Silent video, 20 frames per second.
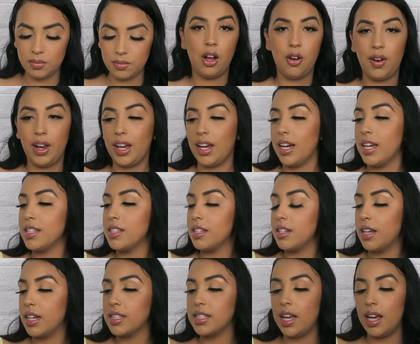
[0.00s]
All right guys, the
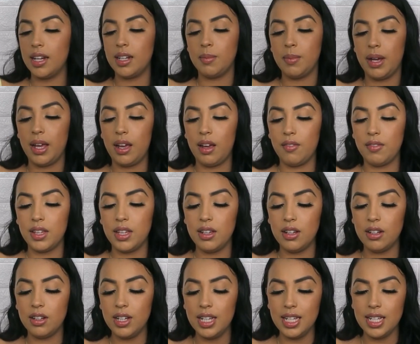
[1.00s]
next item I have
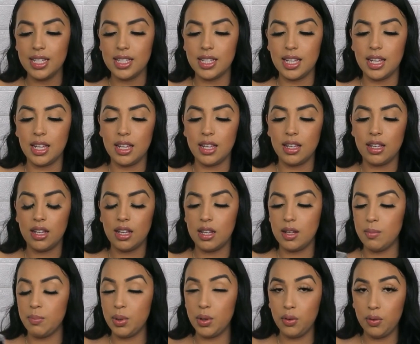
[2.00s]
here is a
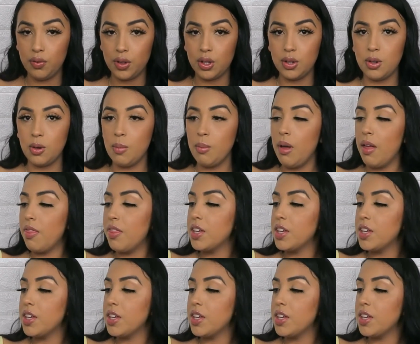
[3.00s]
perfume.